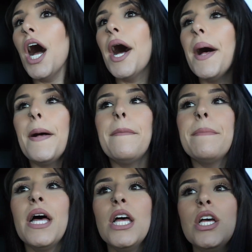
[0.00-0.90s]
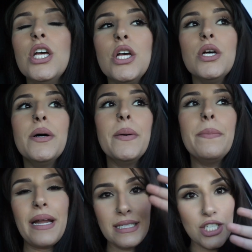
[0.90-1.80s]

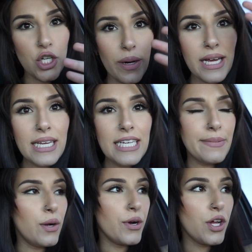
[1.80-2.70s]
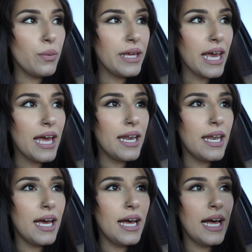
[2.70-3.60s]
But I was like, you know what, he's got to work all weekend.
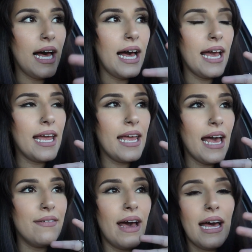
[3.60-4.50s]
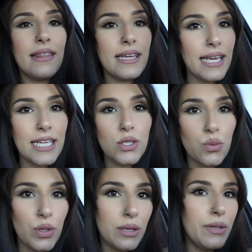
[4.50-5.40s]
I have had the kids
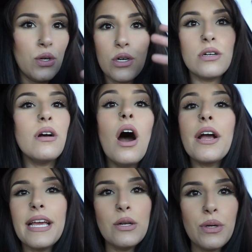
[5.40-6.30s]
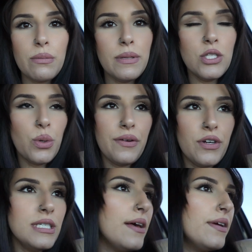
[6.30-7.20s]
with me, or a kid with me
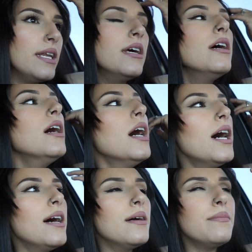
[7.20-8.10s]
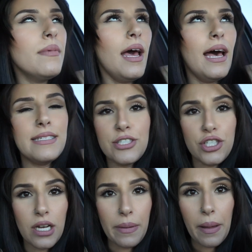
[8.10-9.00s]
24/7, as I
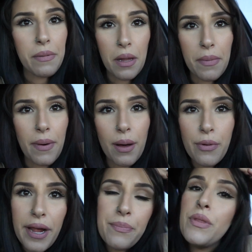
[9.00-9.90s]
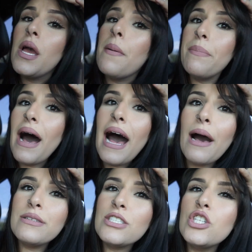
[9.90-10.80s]
should. I mean, I'm a mom, right? But
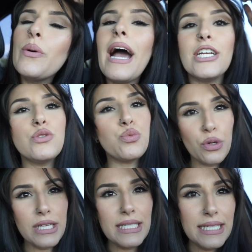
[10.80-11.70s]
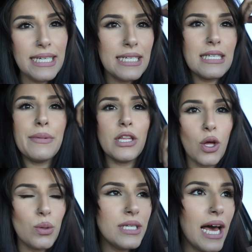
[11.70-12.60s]
I was like, you know what, I just really need some
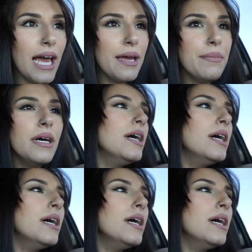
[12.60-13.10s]
alone time,